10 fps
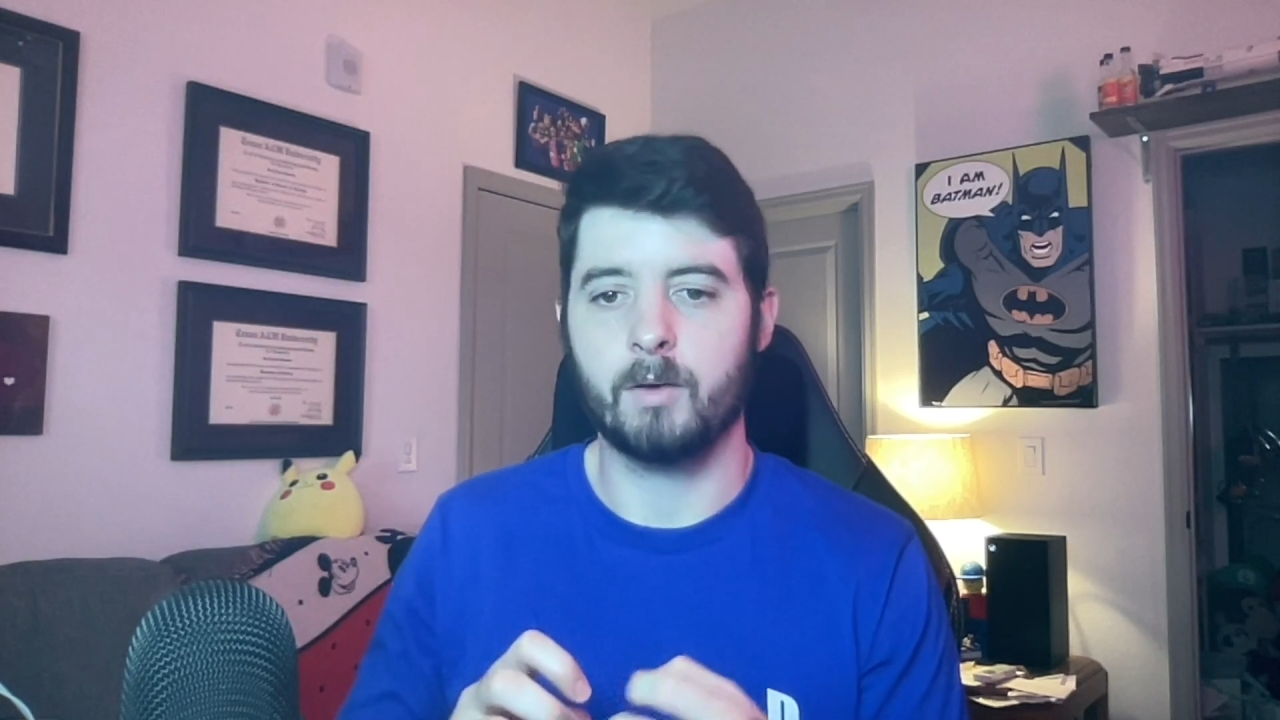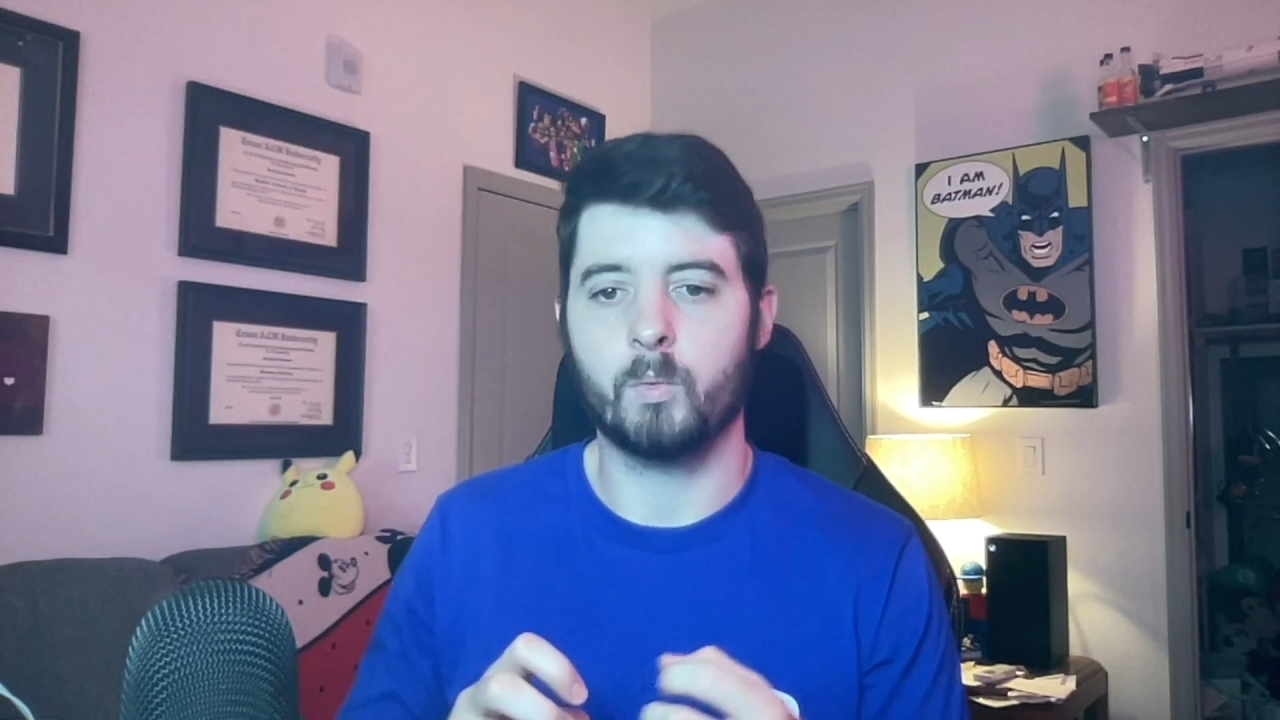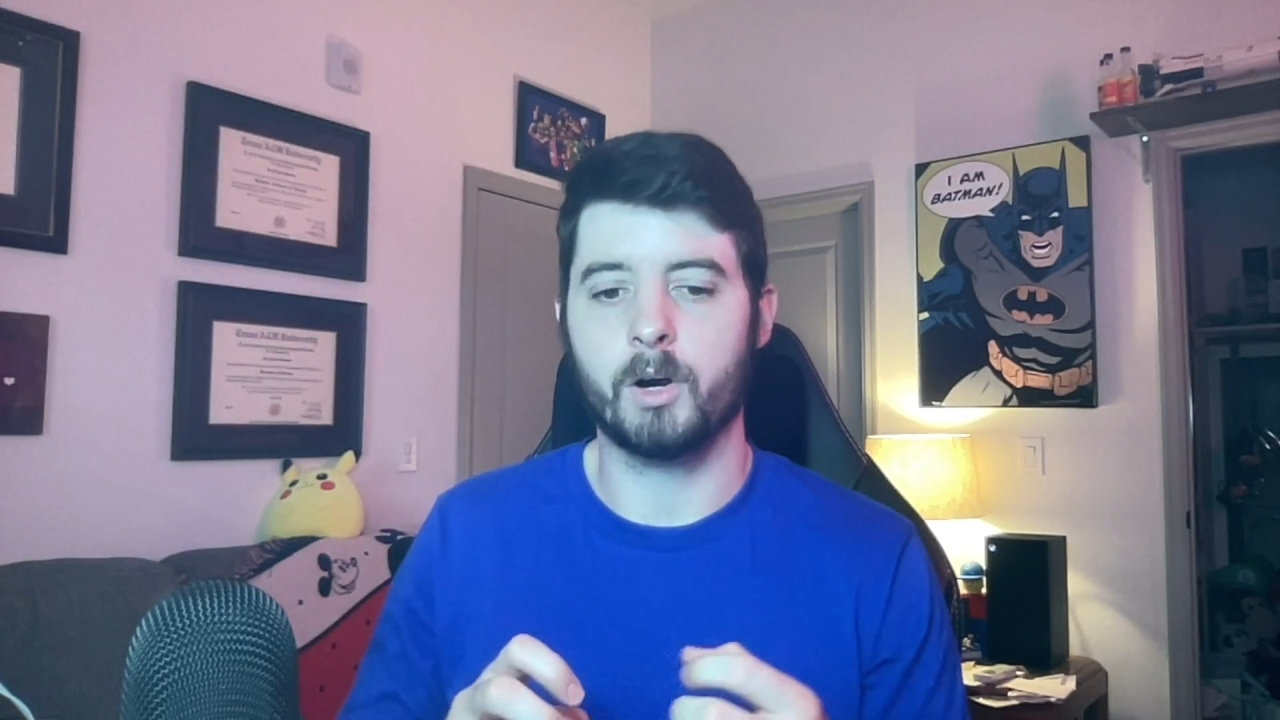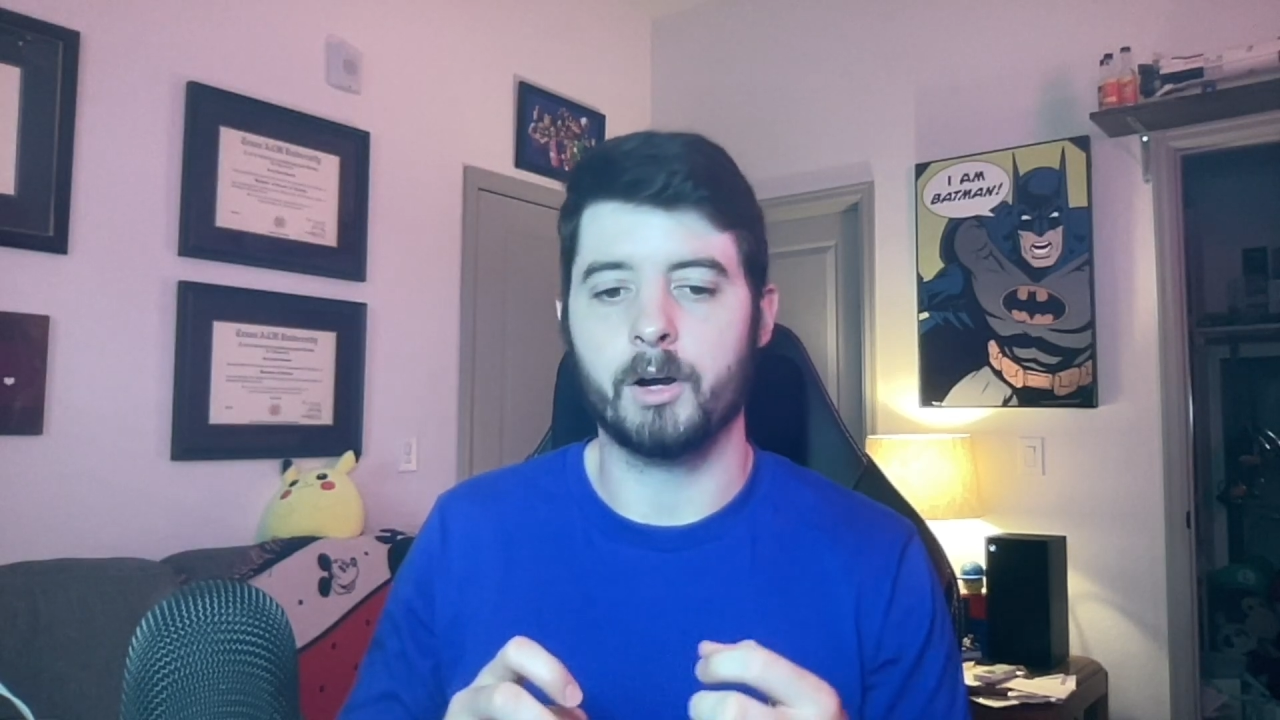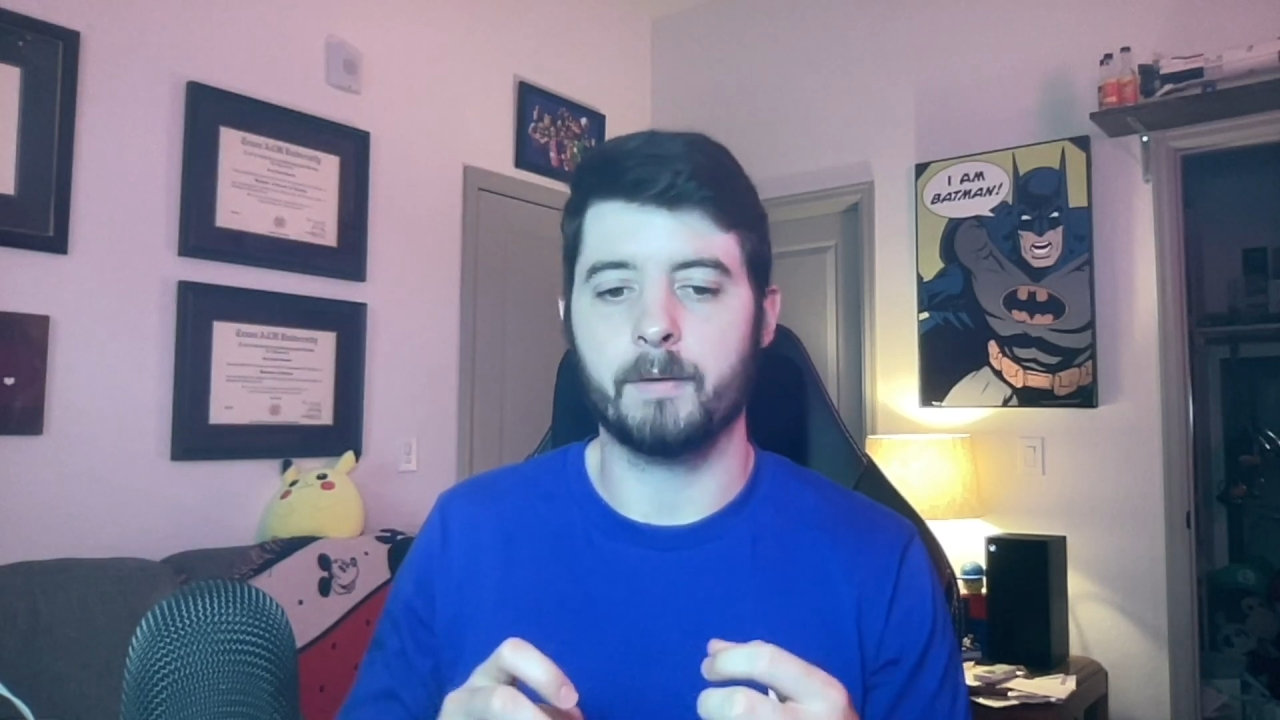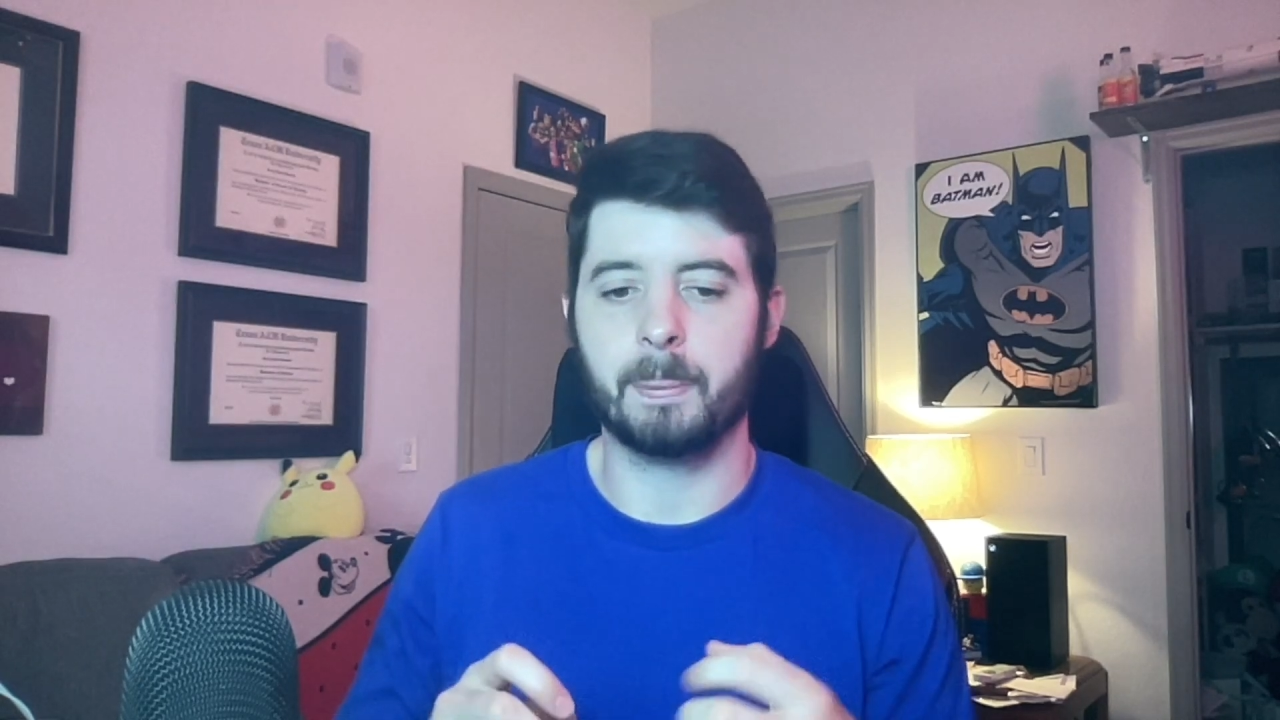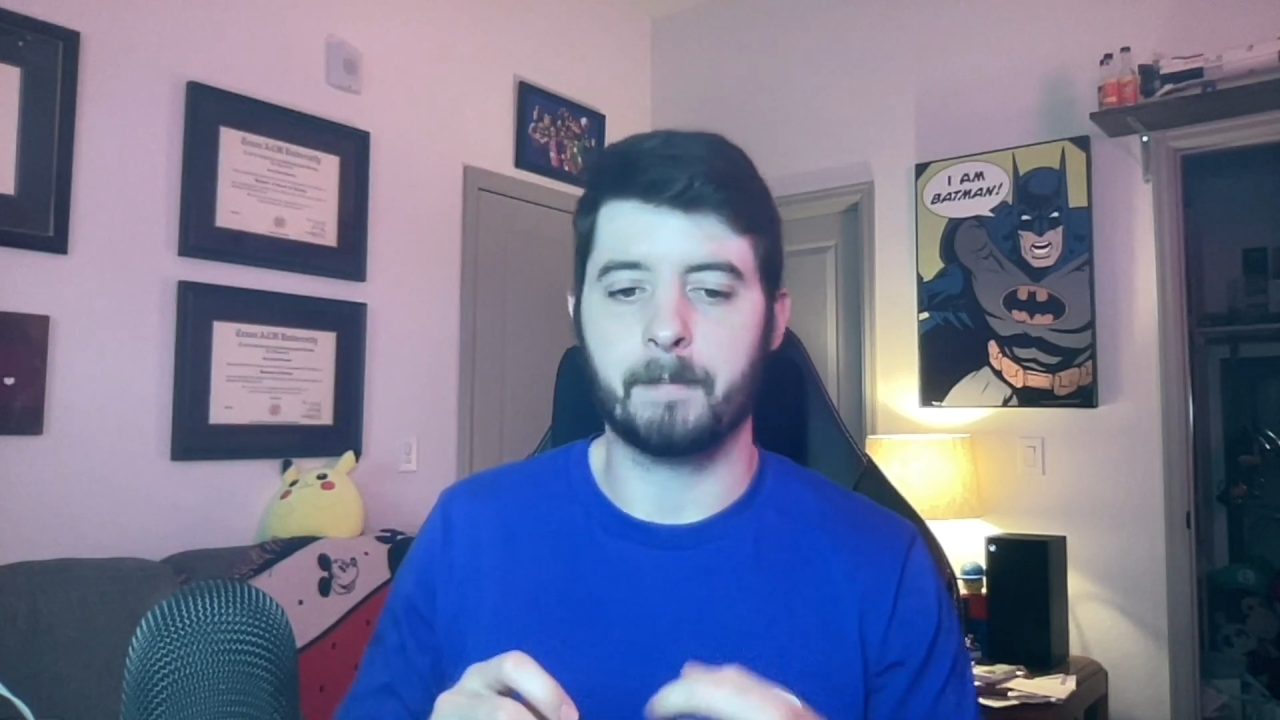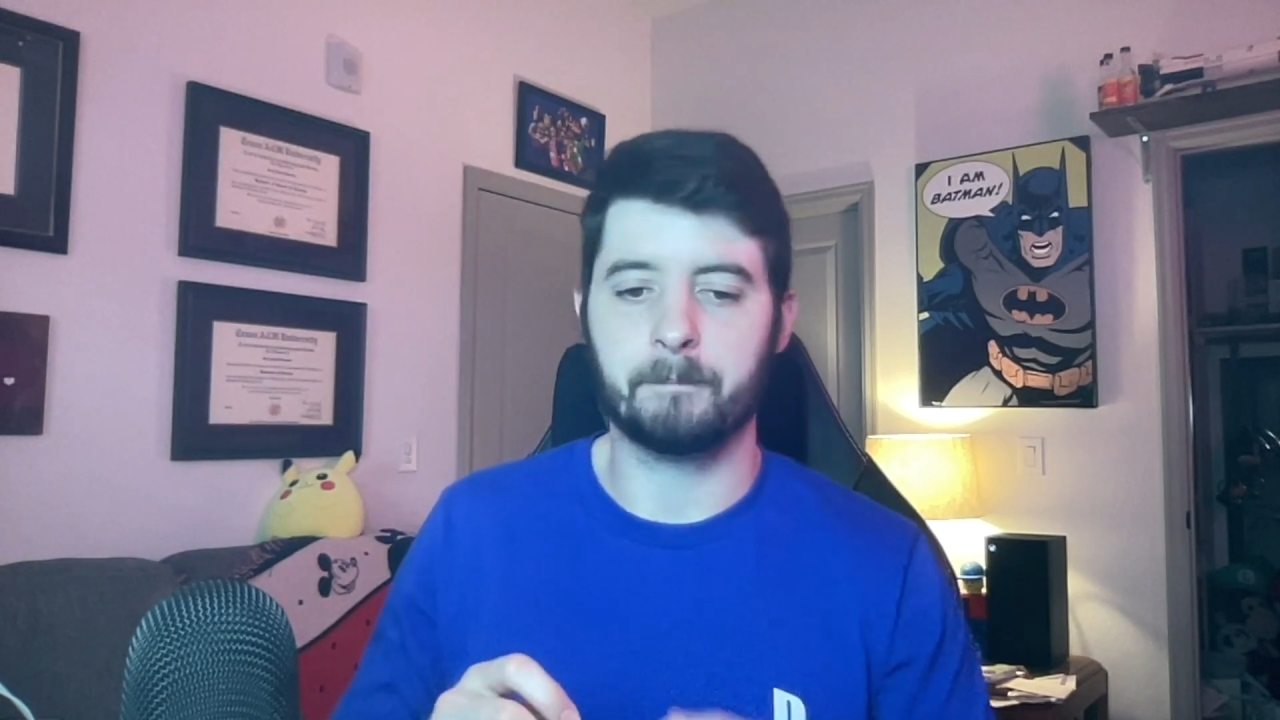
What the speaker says: where